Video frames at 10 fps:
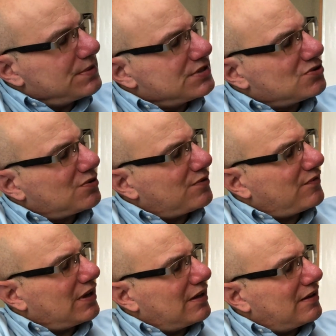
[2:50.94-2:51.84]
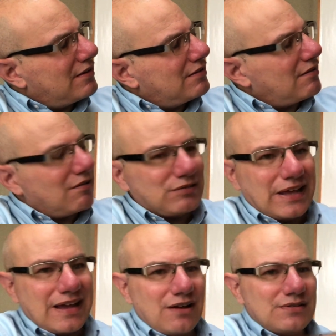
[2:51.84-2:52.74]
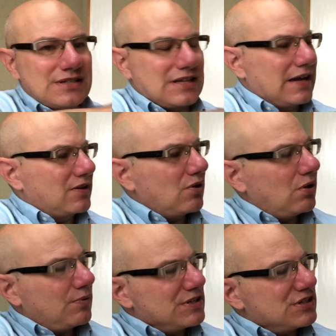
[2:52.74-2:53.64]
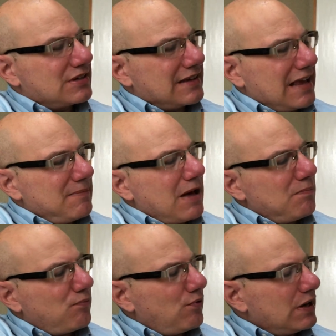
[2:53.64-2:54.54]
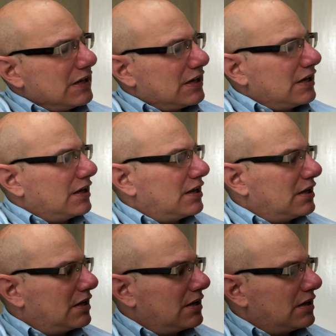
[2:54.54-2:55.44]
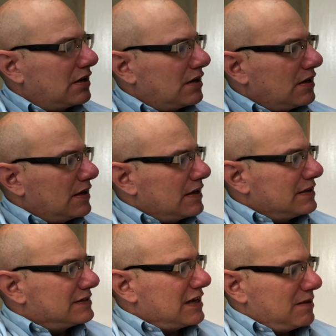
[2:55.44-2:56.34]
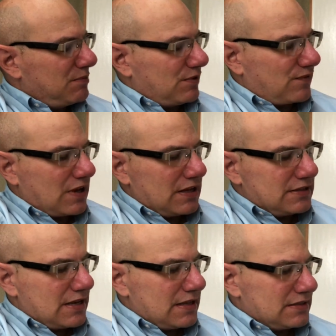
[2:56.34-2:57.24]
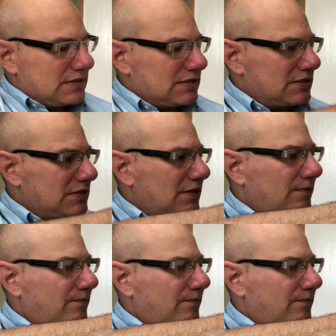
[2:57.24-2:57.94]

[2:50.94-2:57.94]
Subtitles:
sort of a layout design goal, which came out pretty good. Table of contents.